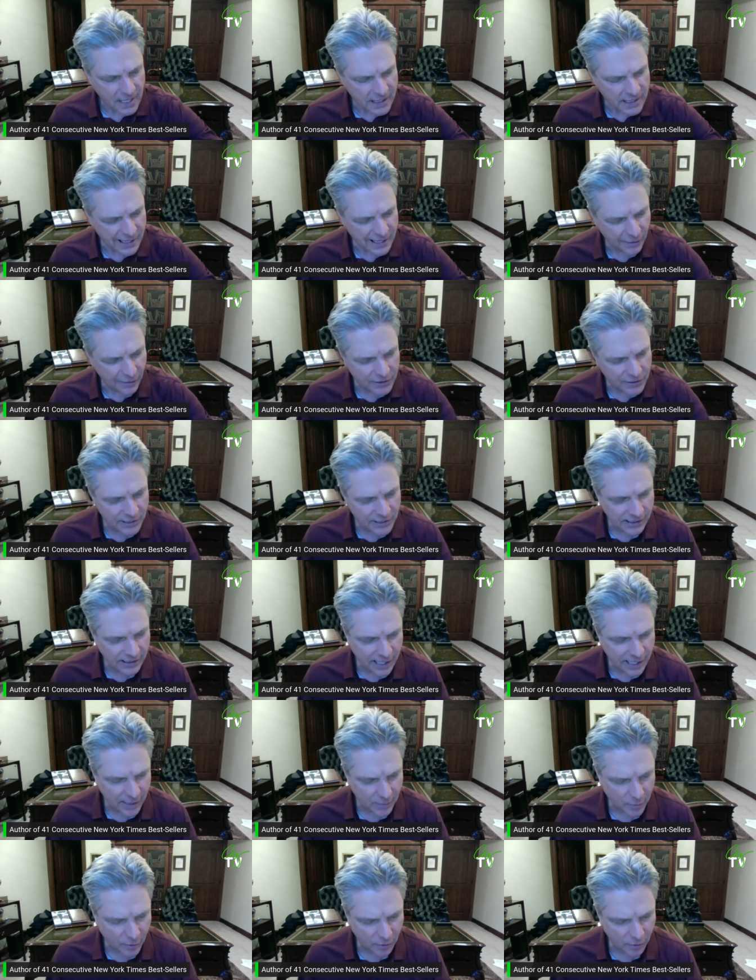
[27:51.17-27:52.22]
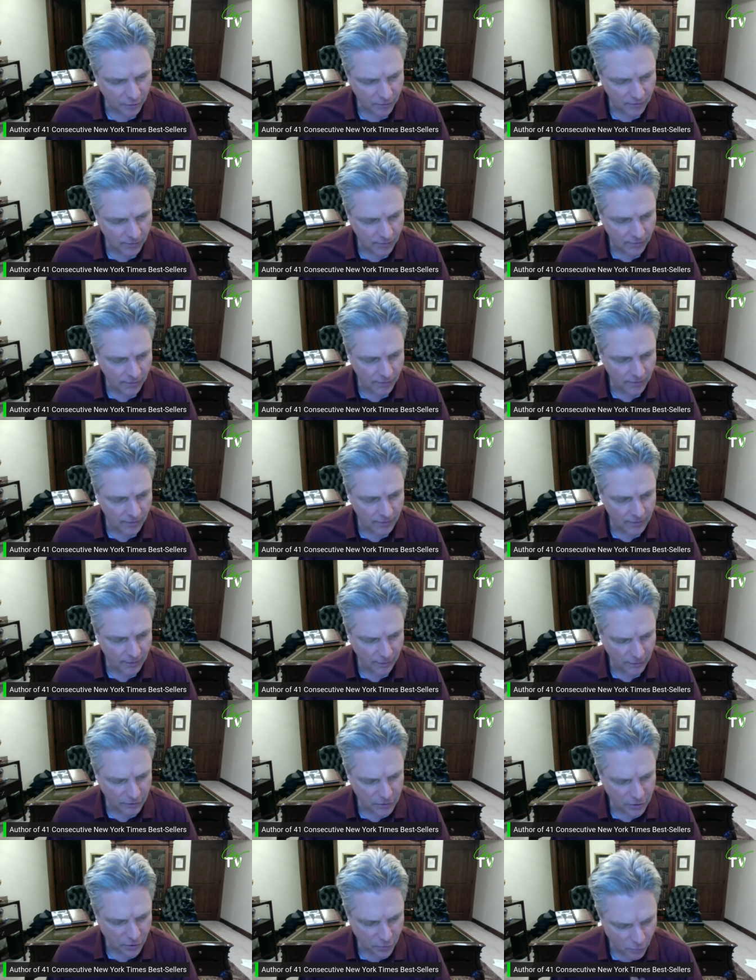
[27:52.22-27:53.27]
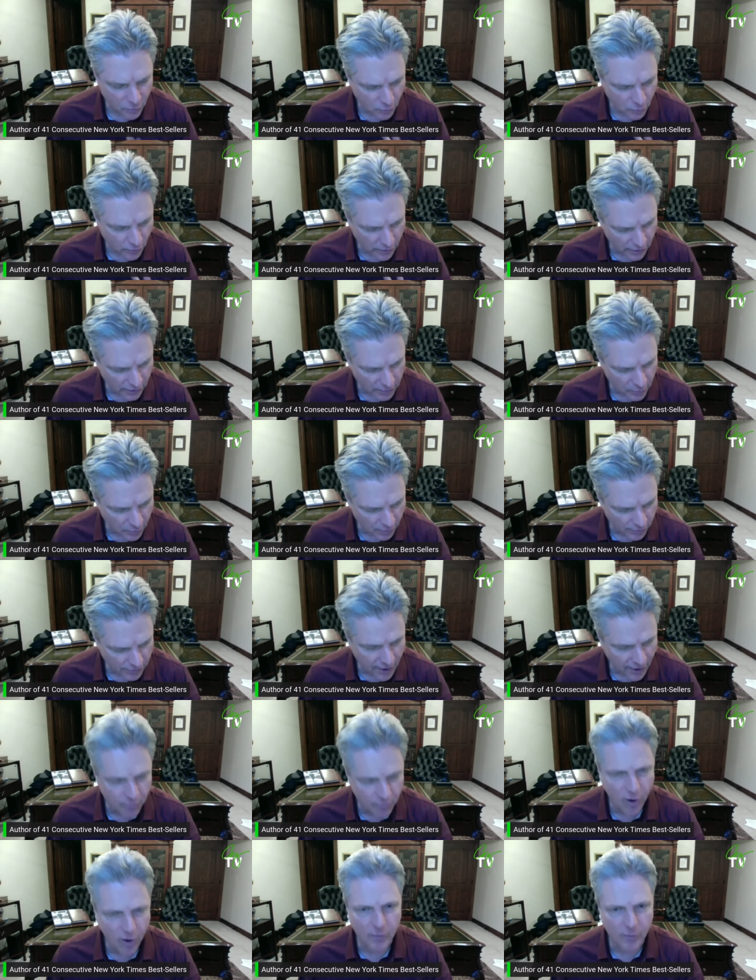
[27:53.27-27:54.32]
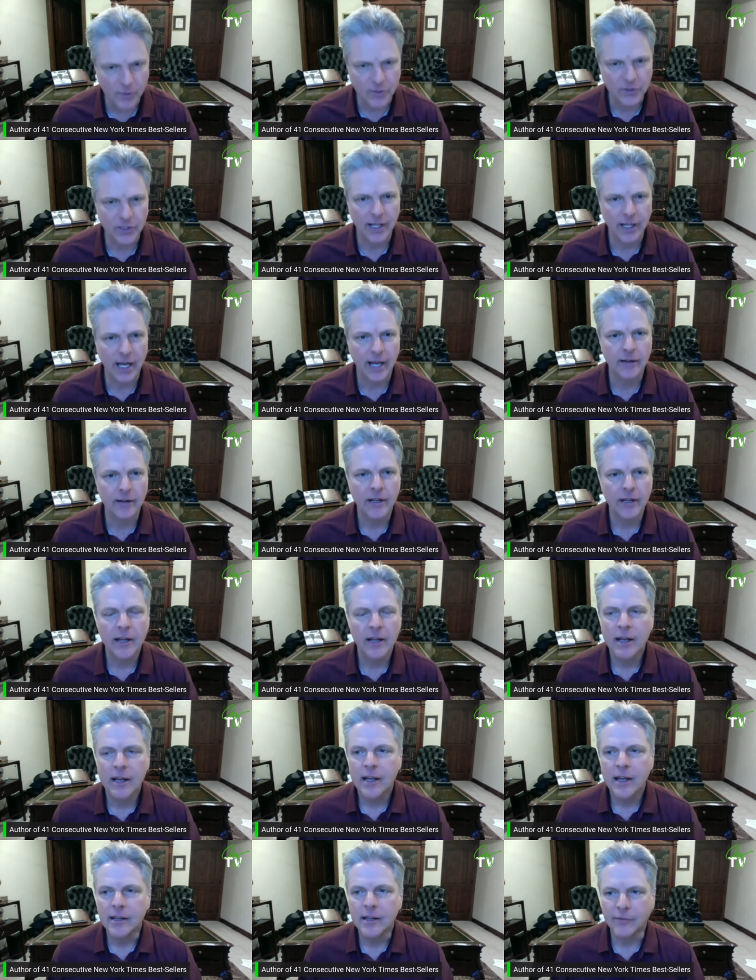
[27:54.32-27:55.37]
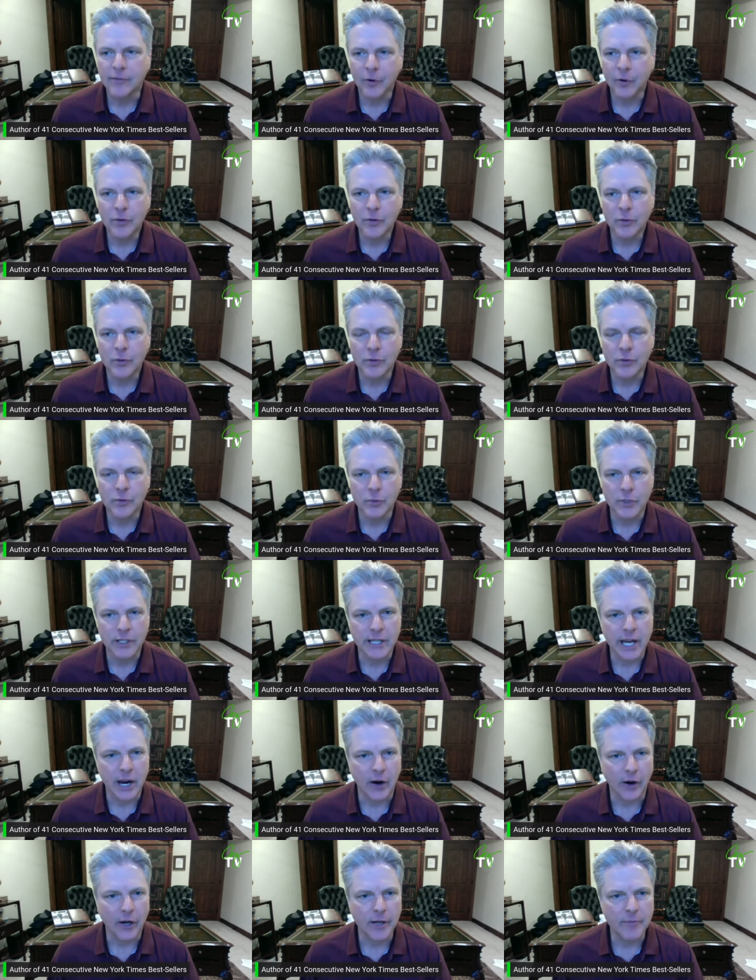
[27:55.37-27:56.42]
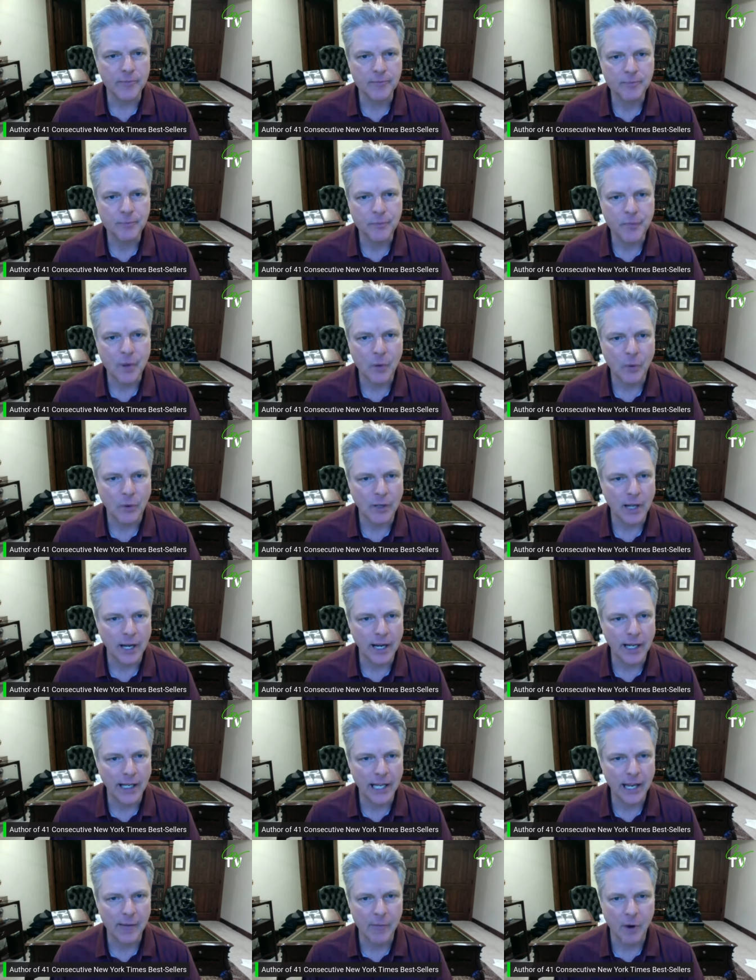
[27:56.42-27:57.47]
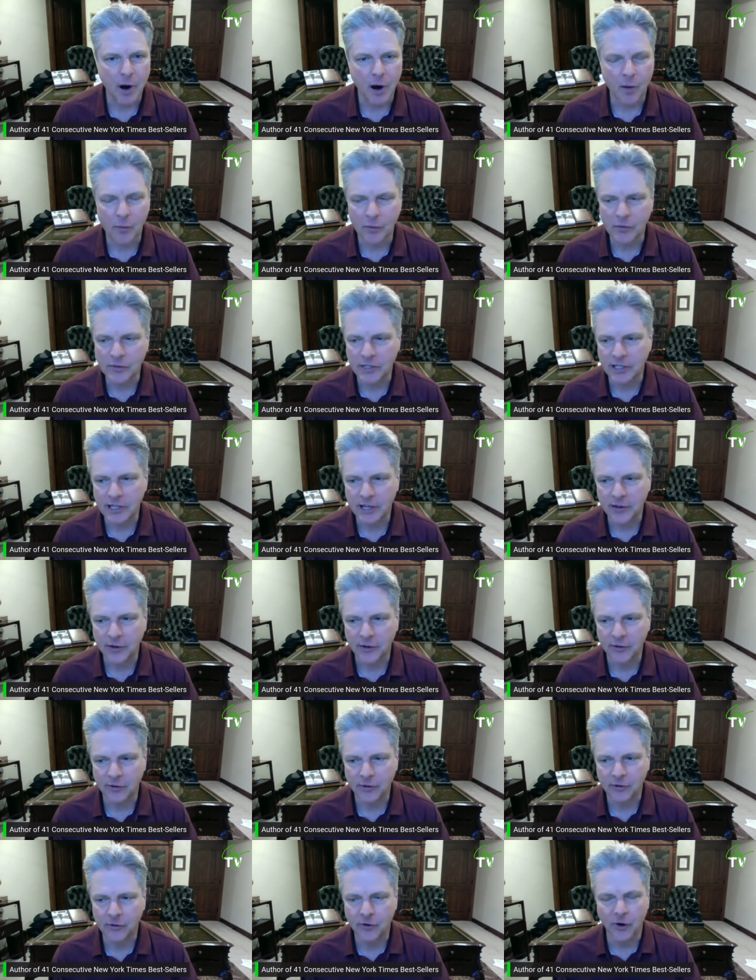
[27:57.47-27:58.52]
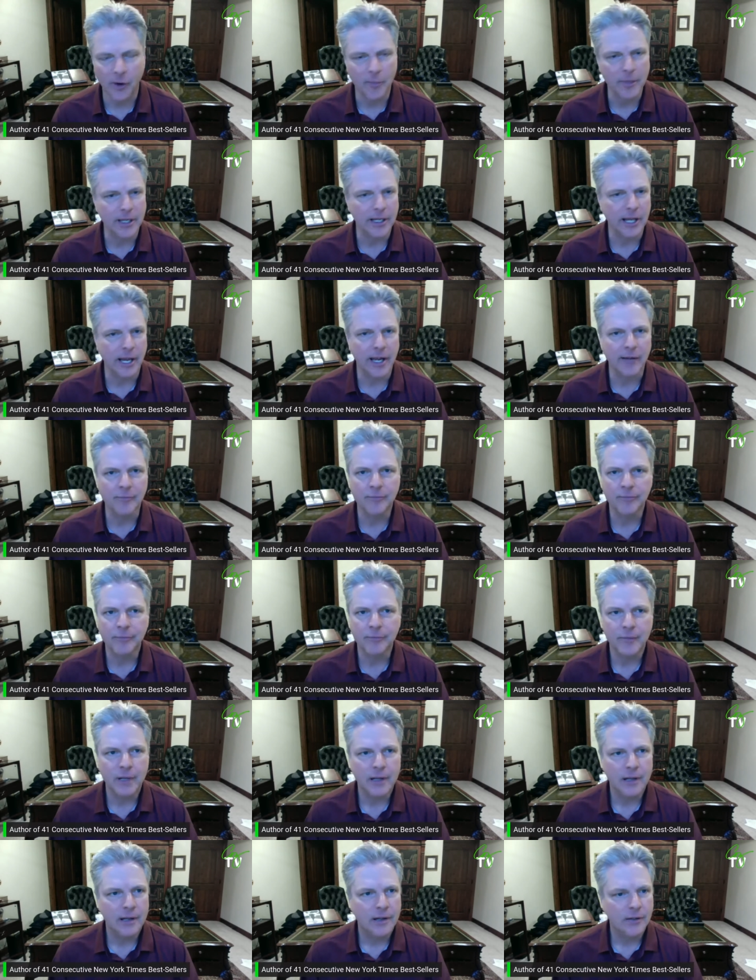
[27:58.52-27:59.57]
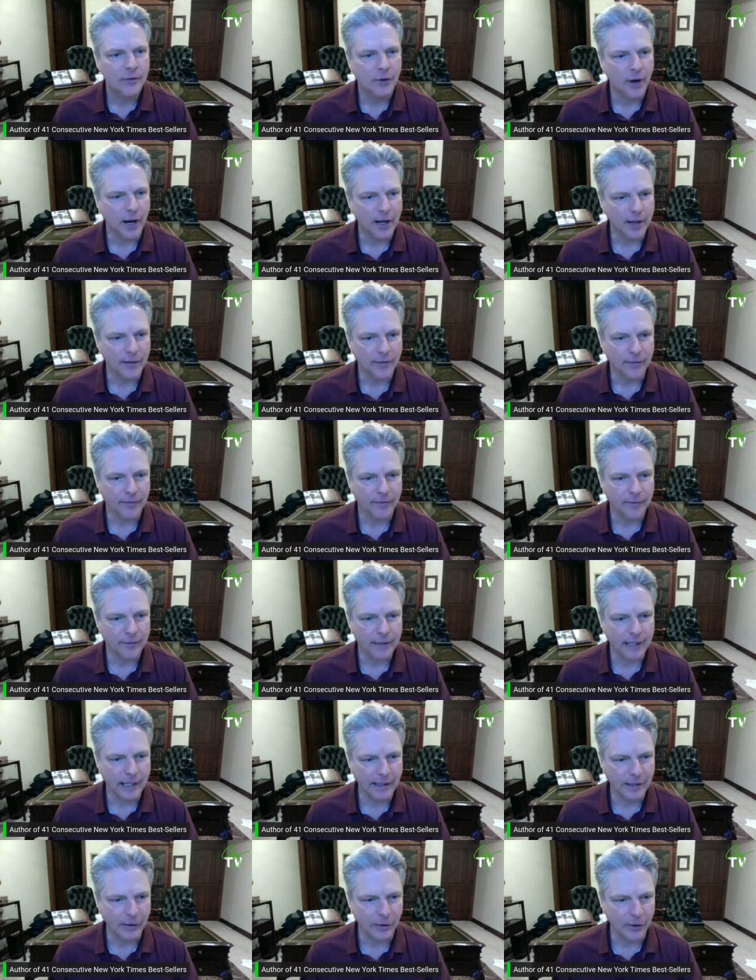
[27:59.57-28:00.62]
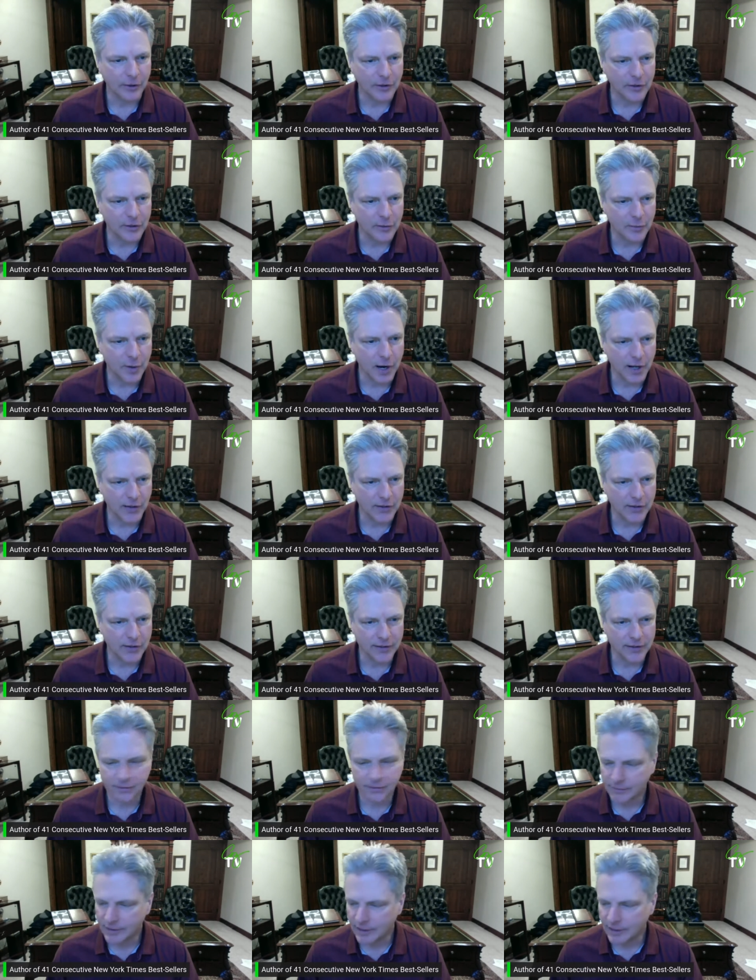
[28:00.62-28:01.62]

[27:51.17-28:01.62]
there was a couple, there were two really profound moments in that. The first was with Carrie. One night I came home, it was another crummy day trying to get the Christmas box